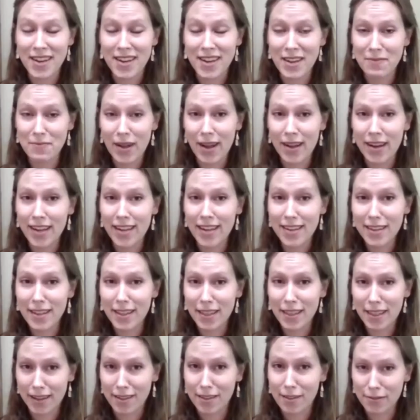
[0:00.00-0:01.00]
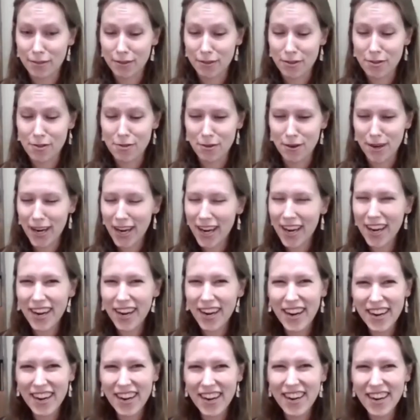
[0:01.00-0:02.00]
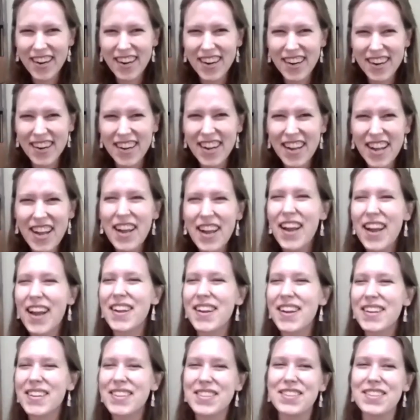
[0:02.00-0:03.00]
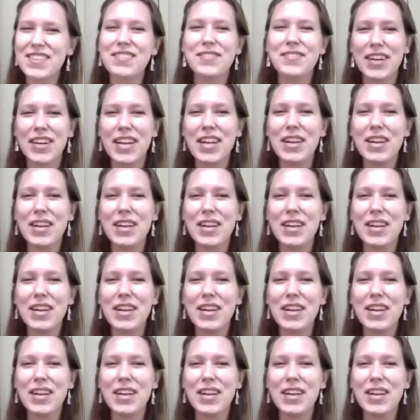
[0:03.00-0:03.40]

about it, that's for sure. It's a very